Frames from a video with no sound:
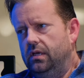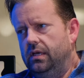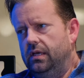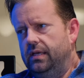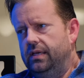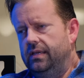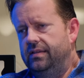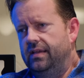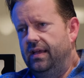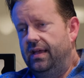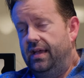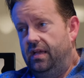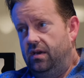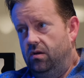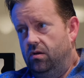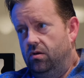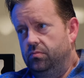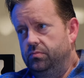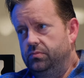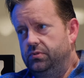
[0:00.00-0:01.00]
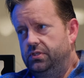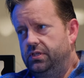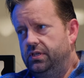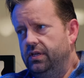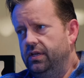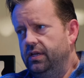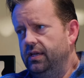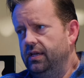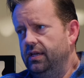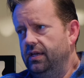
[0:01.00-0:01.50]
8 ohms,
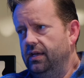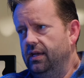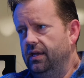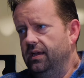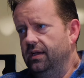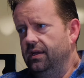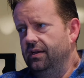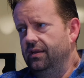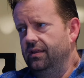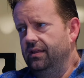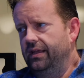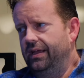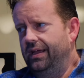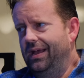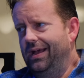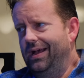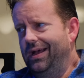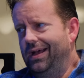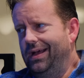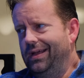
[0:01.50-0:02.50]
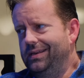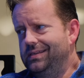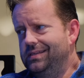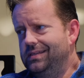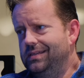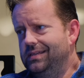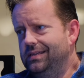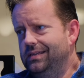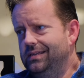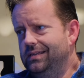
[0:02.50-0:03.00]
and they
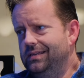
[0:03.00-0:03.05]
got